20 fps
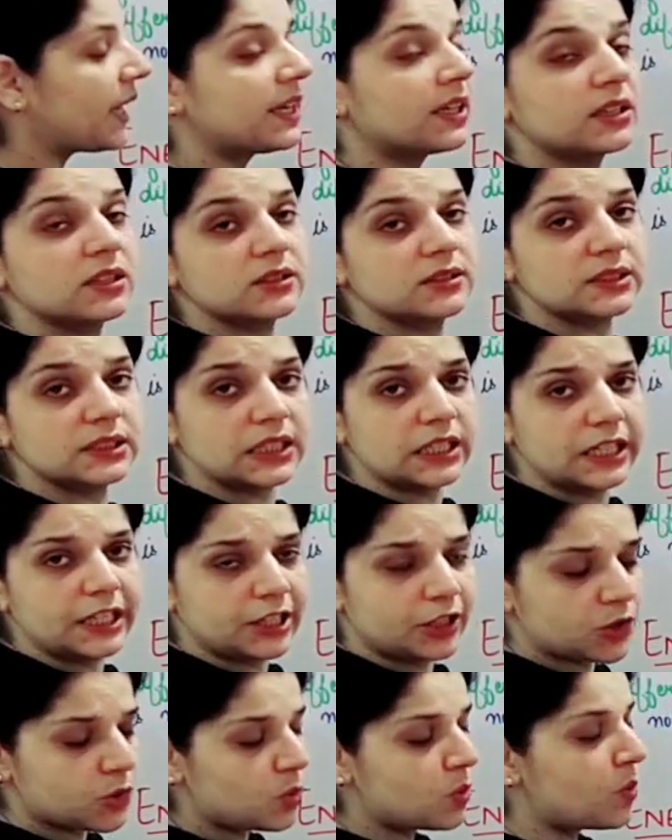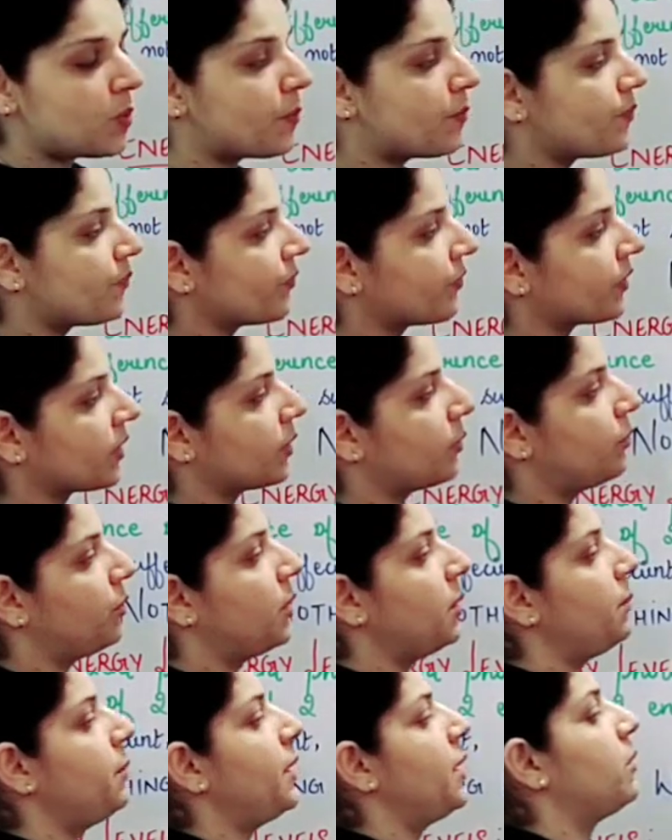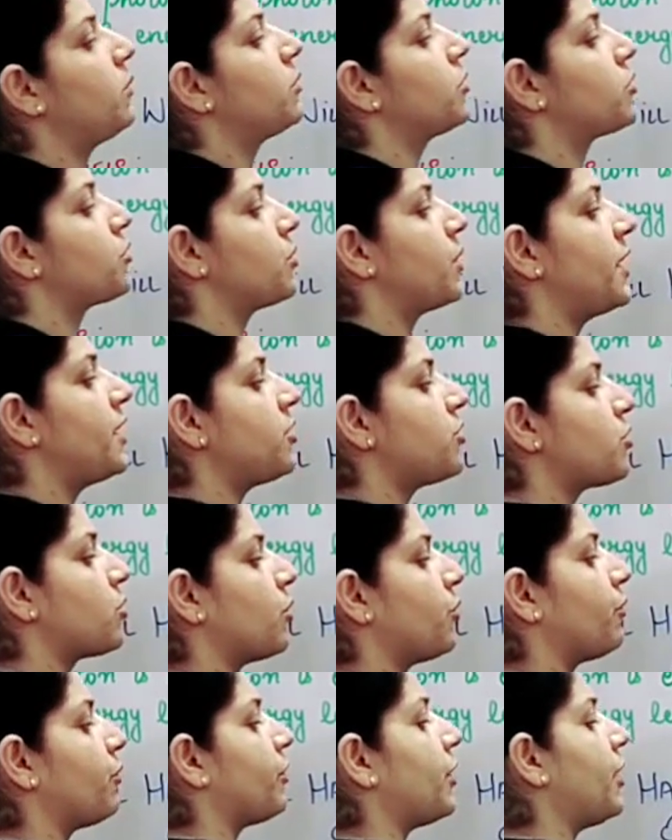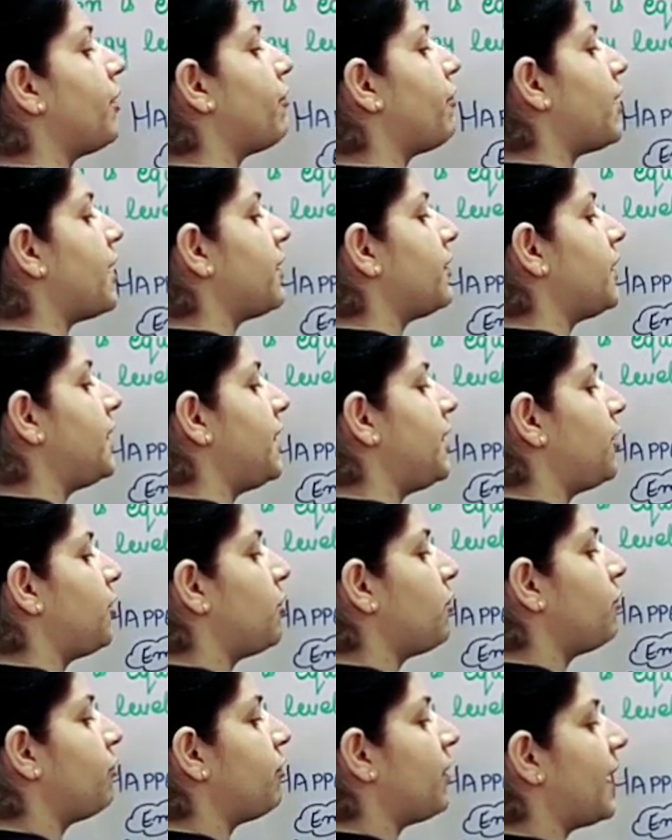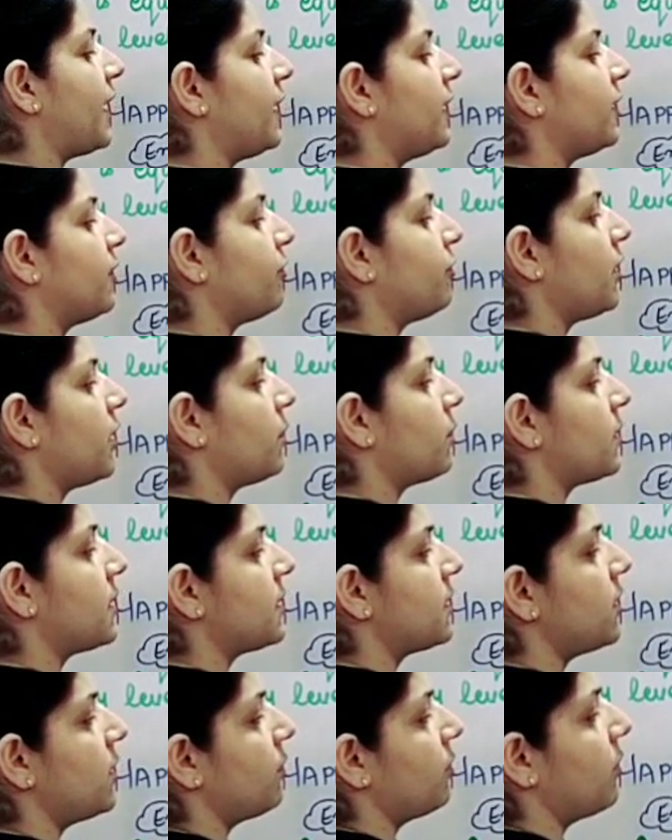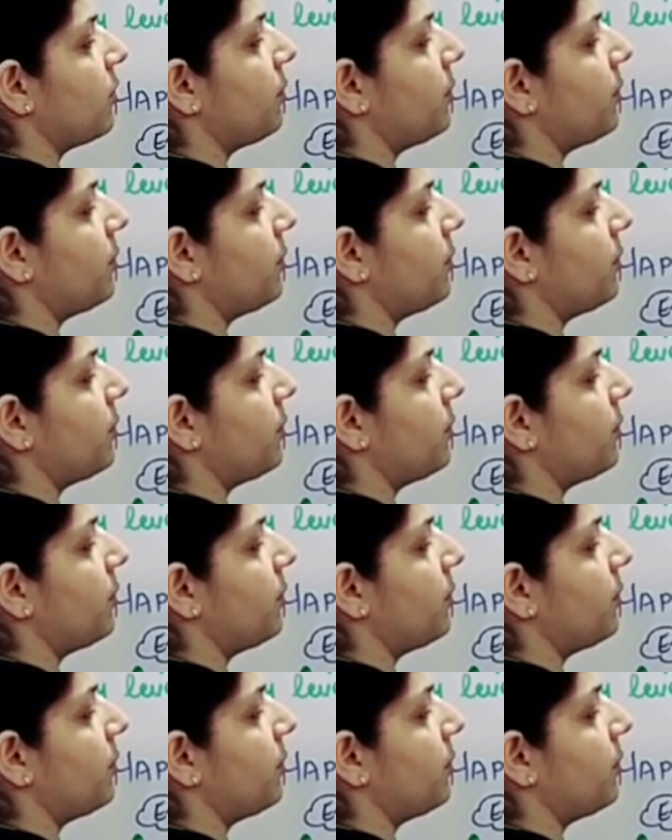minus E2 will be equals to H. So if I need to find the frequency, it